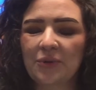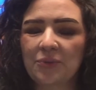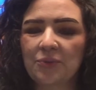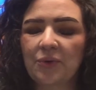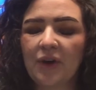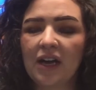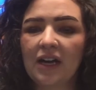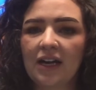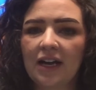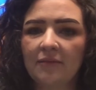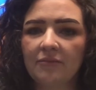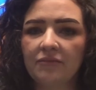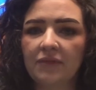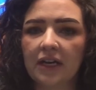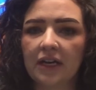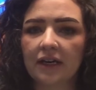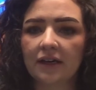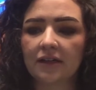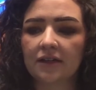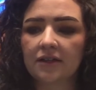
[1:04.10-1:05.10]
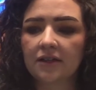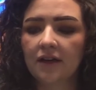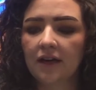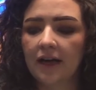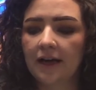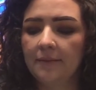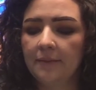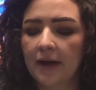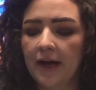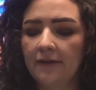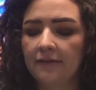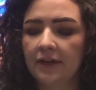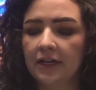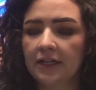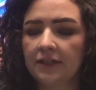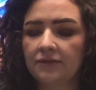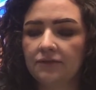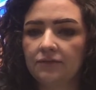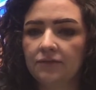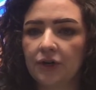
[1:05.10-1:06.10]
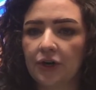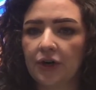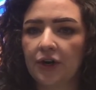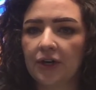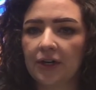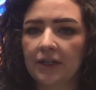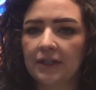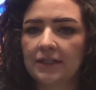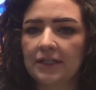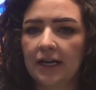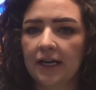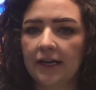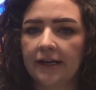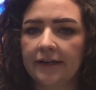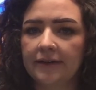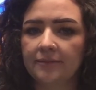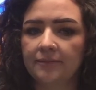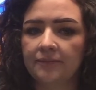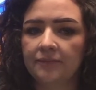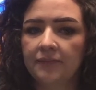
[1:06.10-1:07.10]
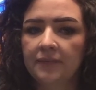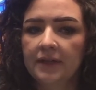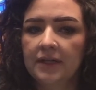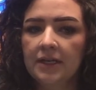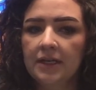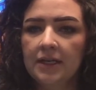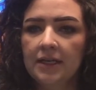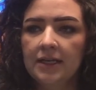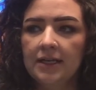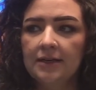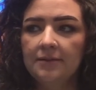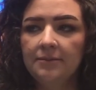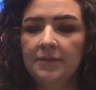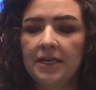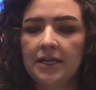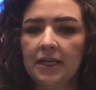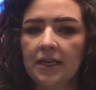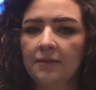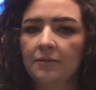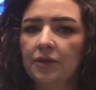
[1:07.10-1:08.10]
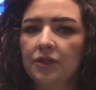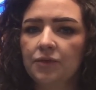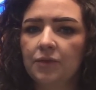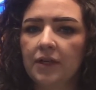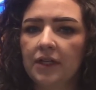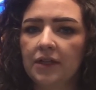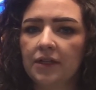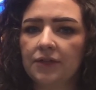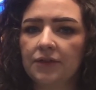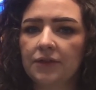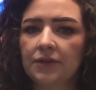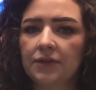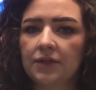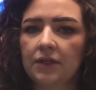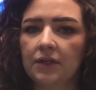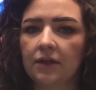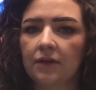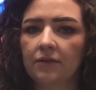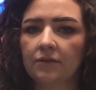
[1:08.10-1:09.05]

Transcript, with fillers: right up there. I am having a, a hard time picking between those two.